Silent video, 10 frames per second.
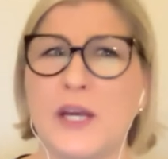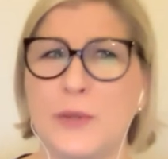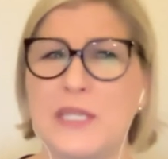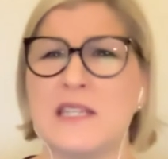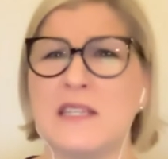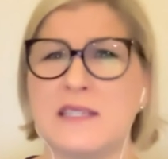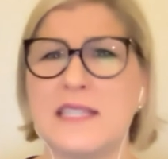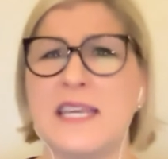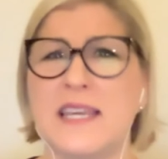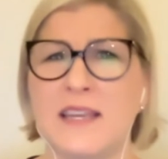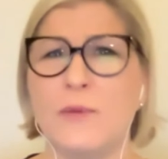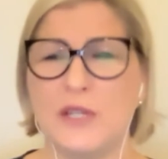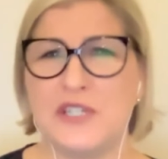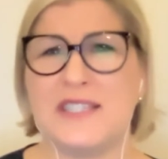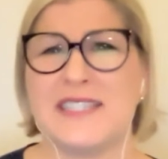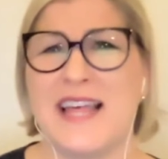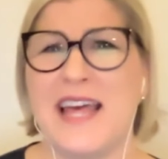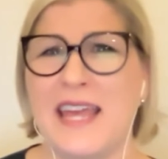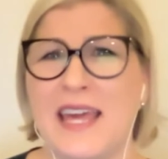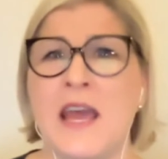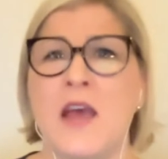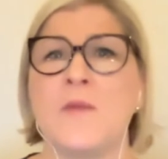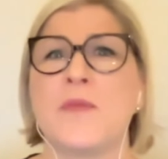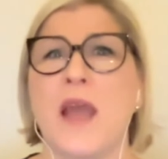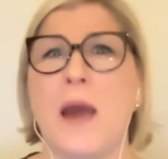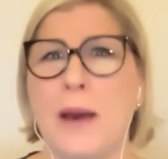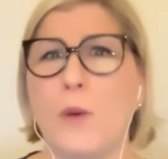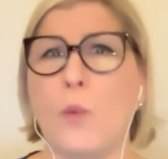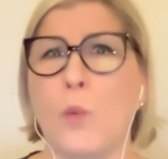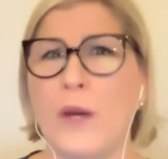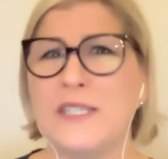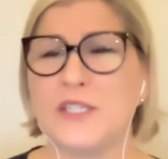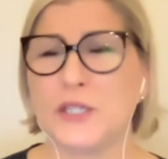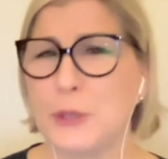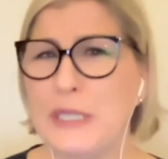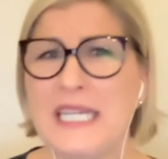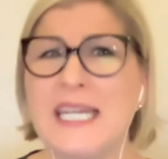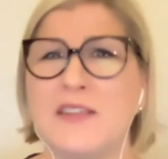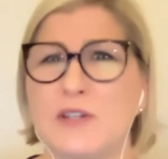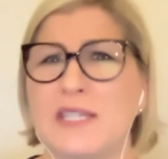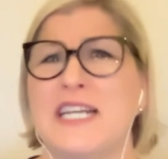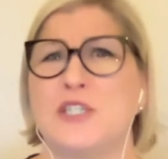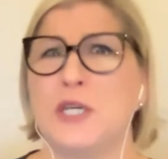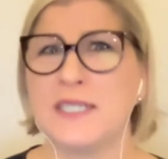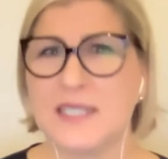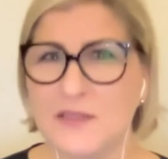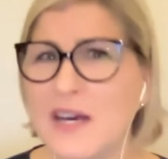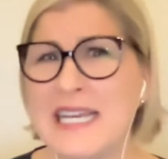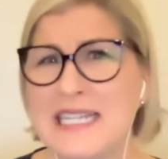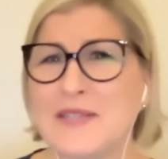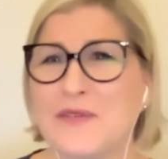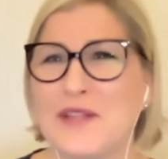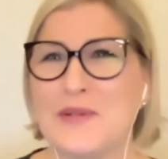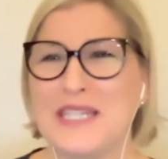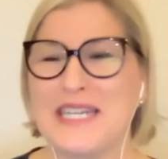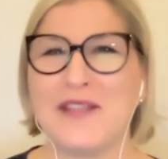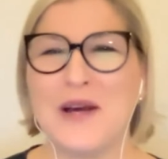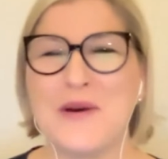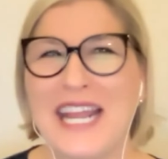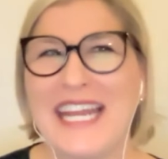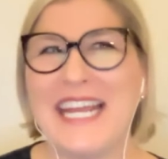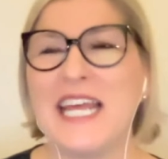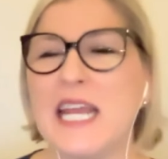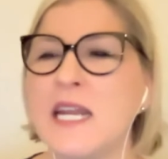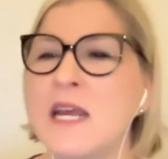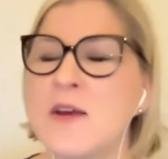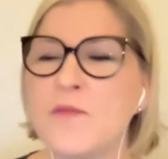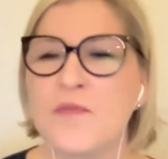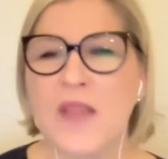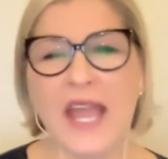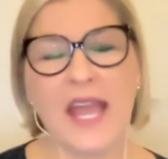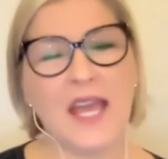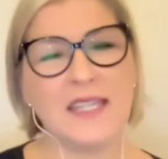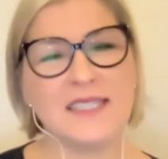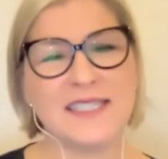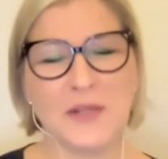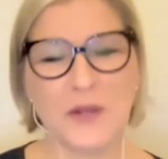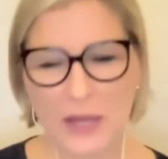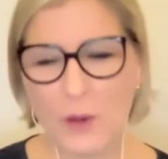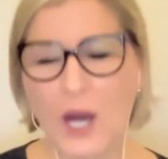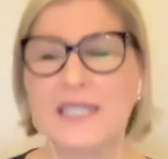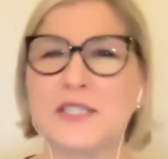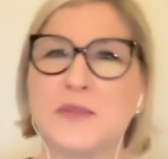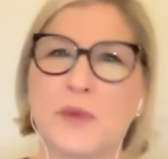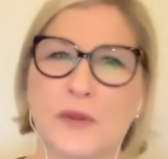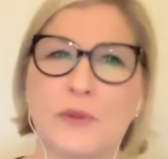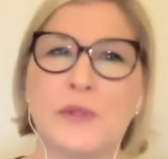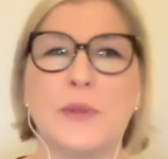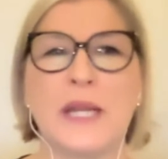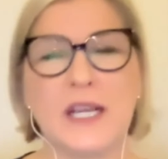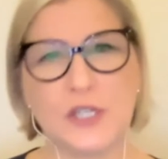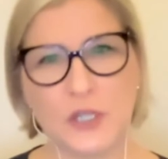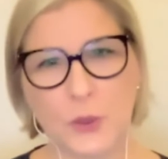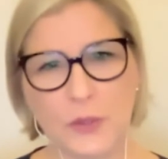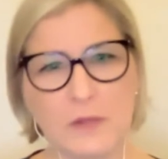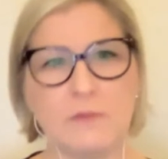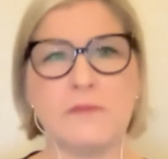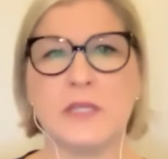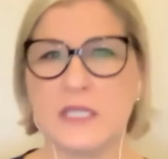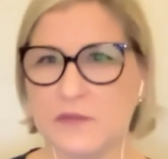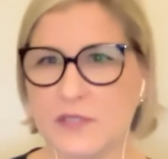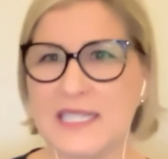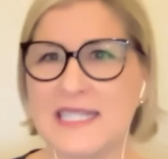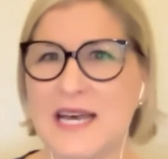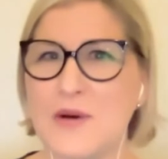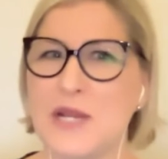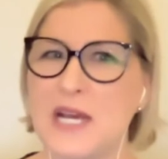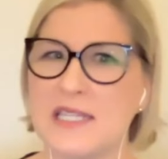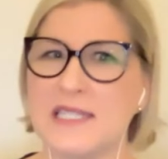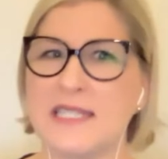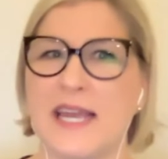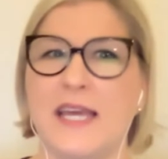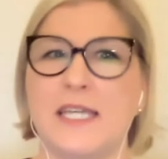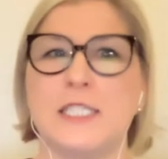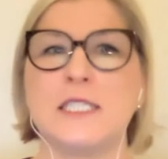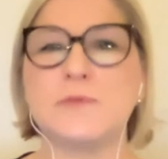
into the sea, which is like about 1 degree. There's like chunks of ice floating in it. And, you know, I walked them through and I showed them the different saunas and